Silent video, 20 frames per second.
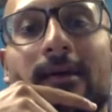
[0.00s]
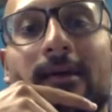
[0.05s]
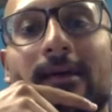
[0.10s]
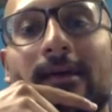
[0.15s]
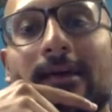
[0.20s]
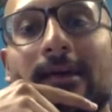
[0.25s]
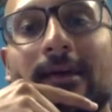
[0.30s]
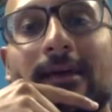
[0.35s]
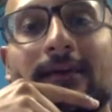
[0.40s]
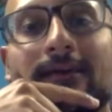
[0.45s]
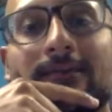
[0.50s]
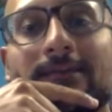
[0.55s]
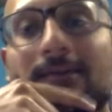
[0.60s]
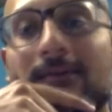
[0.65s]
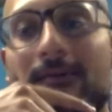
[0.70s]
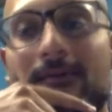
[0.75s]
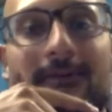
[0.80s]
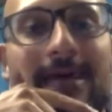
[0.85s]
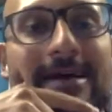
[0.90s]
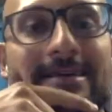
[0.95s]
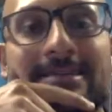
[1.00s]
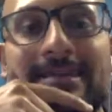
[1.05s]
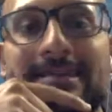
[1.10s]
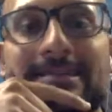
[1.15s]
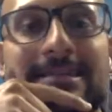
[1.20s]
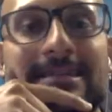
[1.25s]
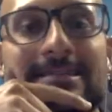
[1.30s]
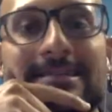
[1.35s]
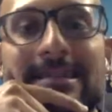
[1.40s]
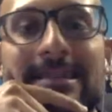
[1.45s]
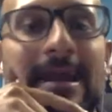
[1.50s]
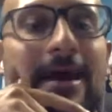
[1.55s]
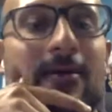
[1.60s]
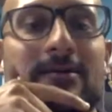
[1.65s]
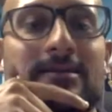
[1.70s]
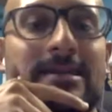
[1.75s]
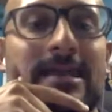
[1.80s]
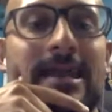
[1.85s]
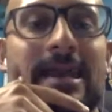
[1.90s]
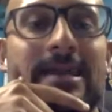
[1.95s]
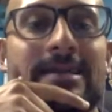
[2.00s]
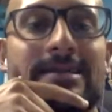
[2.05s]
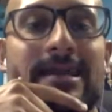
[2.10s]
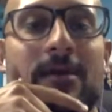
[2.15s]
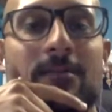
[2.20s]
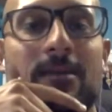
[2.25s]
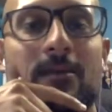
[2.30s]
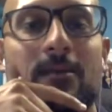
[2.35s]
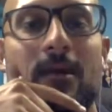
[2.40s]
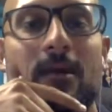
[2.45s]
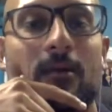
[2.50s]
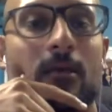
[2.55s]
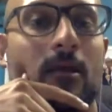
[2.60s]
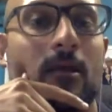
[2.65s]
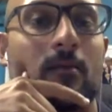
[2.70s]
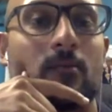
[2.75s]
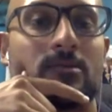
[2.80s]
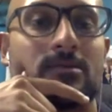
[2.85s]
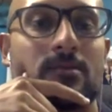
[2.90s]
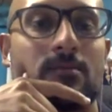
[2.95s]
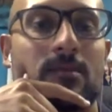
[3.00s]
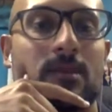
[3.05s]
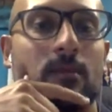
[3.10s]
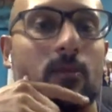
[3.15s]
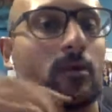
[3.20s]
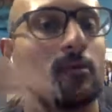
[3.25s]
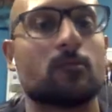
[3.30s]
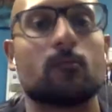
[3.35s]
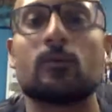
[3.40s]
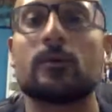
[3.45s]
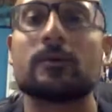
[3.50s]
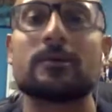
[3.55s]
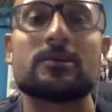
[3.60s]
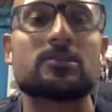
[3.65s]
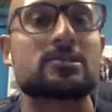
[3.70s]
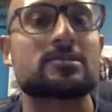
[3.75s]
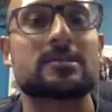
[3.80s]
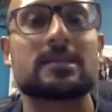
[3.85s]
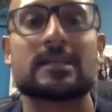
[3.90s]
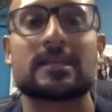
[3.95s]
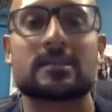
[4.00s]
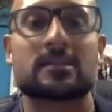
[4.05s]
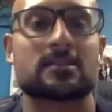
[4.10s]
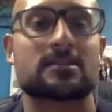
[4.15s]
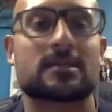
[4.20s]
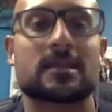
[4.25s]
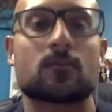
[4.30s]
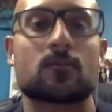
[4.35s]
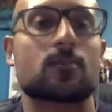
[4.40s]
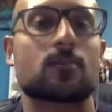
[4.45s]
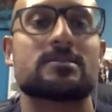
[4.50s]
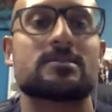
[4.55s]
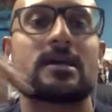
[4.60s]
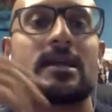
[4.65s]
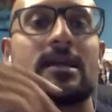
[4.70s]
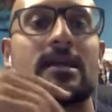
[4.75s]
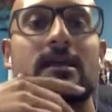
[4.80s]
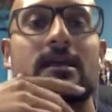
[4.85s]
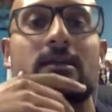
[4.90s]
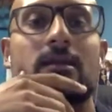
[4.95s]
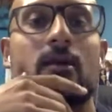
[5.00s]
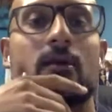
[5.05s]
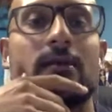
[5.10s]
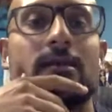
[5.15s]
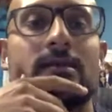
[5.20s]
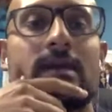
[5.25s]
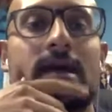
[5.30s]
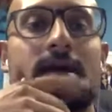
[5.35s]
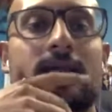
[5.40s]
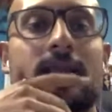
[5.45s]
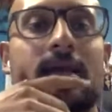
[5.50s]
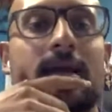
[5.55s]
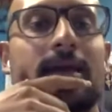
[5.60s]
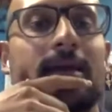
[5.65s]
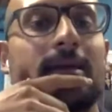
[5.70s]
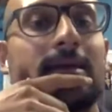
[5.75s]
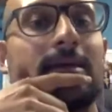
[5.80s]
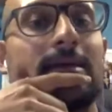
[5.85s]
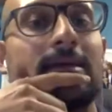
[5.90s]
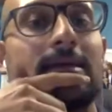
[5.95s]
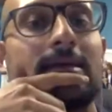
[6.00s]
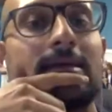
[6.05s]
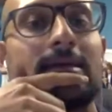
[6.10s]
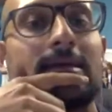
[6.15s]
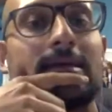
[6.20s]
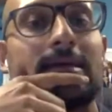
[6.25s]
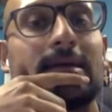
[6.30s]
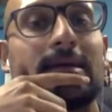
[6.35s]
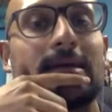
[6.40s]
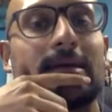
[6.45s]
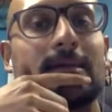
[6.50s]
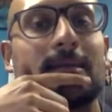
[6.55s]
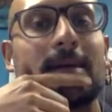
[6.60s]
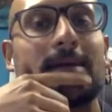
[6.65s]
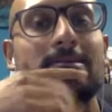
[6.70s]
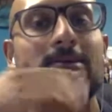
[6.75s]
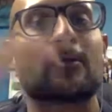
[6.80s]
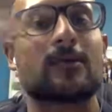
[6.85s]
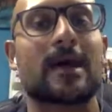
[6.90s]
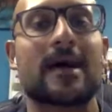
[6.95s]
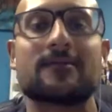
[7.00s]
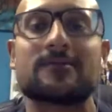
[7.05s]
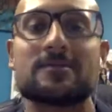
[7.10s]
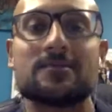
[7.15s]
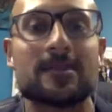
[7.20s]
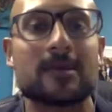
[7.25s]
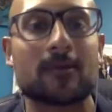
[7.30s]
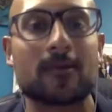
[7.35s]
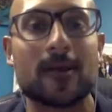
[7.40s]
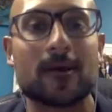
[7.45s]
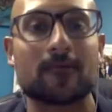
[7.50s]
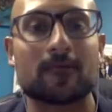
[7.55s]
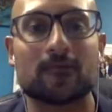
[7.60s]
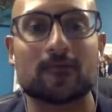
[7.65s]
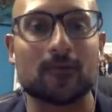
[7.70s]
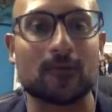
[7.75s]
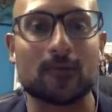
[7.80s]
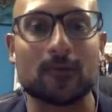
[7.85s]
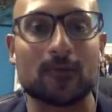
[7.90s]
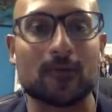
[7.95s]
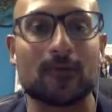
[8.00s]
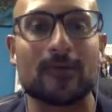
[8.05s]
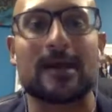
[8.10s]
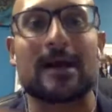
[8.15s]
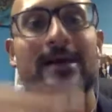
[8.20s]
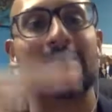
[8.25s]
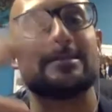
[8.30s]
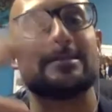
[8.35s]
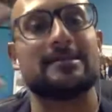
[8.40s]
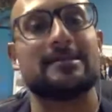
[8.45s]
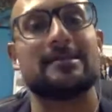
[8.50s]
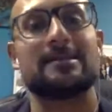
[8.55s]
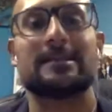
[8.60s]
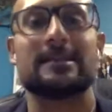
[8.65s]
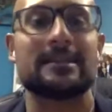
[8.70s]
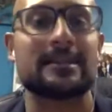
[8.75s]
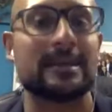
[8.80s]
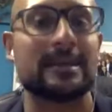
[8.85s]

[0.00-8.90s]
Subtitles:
if we're fasting 16-hour days, I'd be around a lot of Muslim people, and we'd be just sitting in the same room studying, knowing that like I don't have to be around food. The